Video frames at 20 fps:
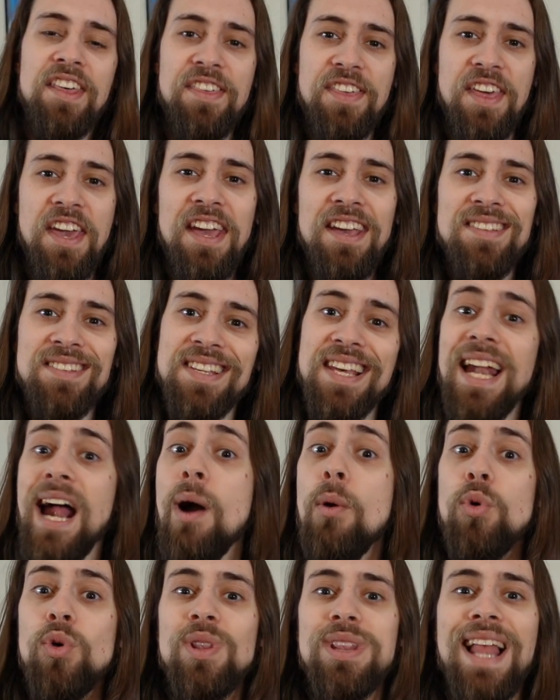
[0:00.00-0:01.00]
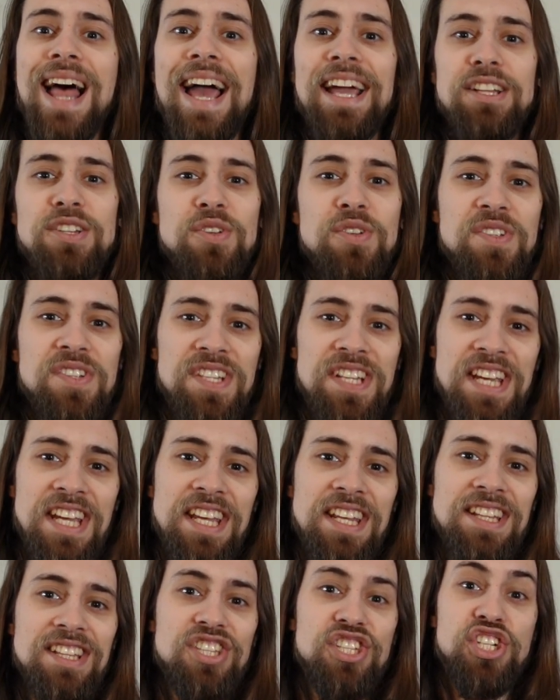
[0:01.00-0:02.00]
things that I would like to
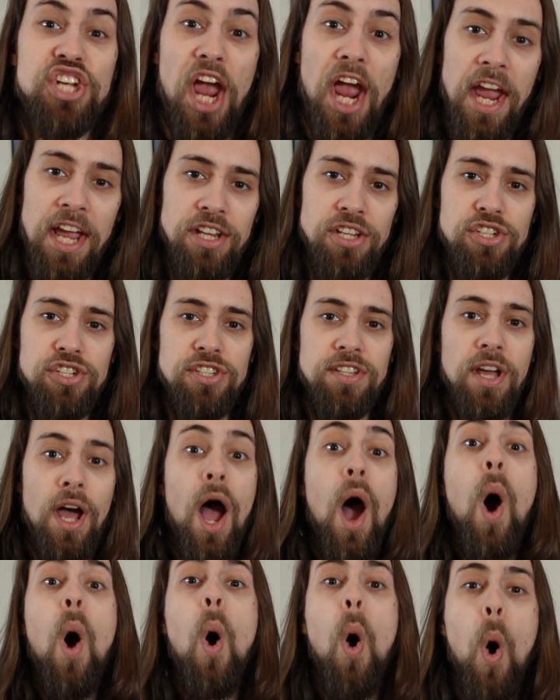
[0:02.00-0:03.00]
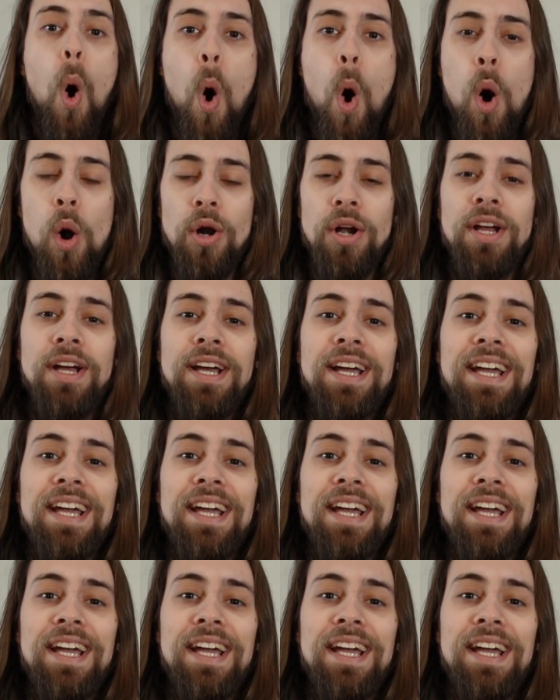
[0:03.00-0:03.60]
see changed or